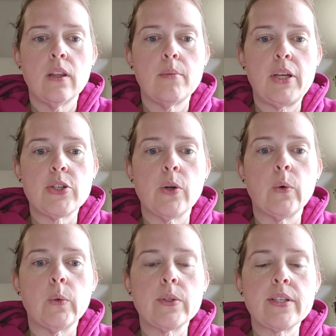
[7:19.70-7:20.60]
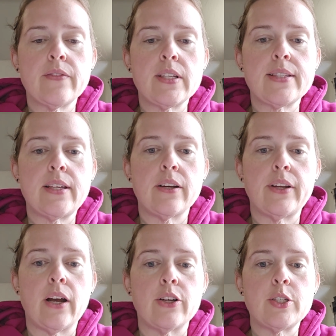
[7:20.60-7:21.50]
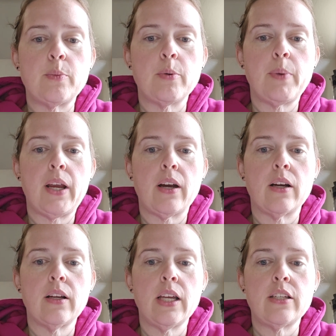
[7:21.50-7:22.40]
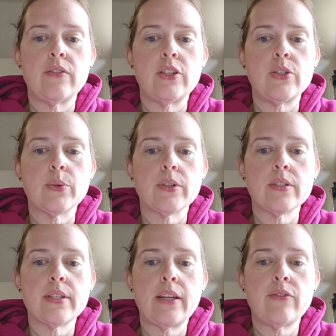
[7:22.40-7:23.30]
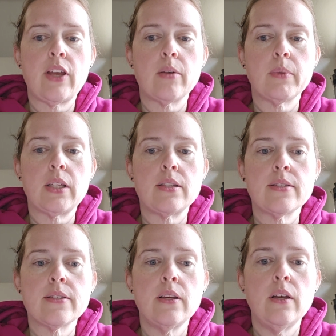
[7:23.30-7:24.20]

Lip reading: The major goals of this theory are to prepare individuals and families